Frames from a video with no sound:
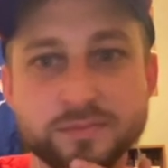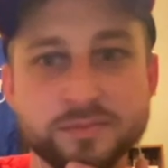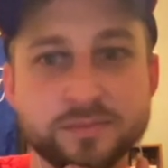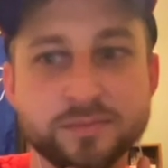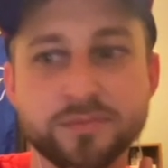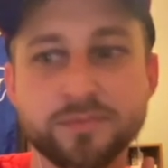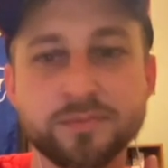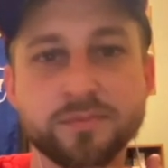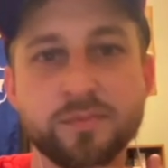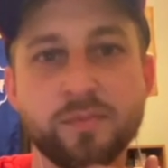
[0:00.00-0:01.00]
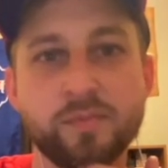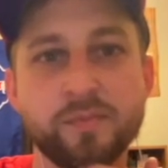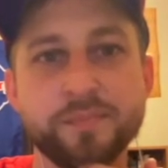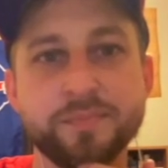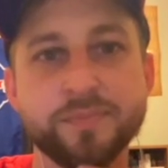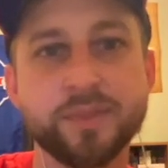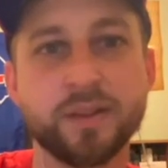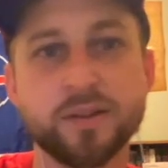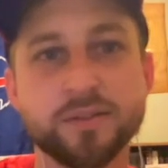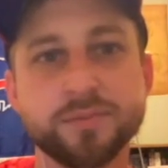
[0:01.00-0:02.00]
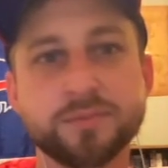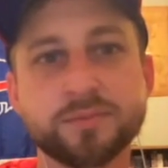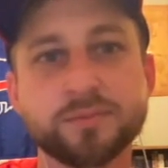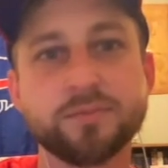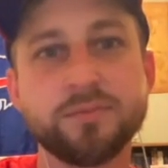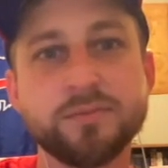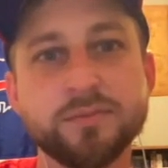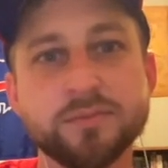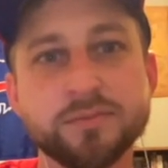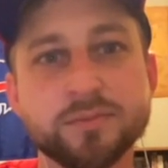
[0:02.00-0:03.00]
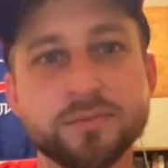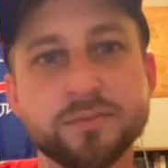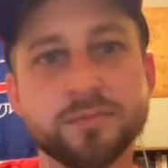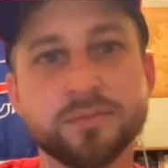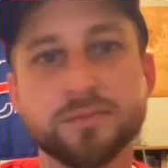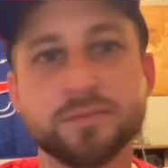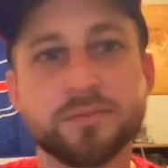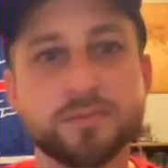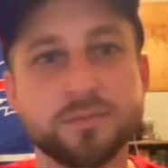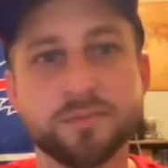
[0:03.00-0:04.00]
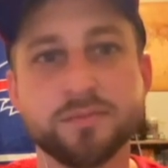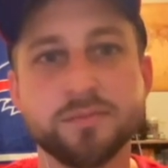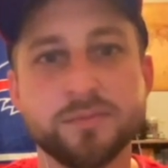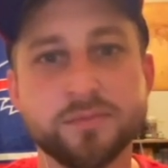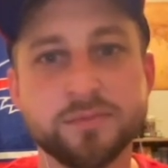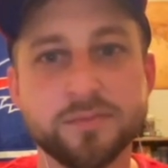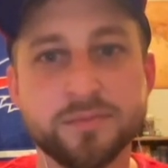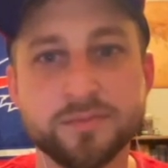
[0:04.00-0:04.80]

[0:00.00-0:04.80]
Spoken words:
The person shown says nothing.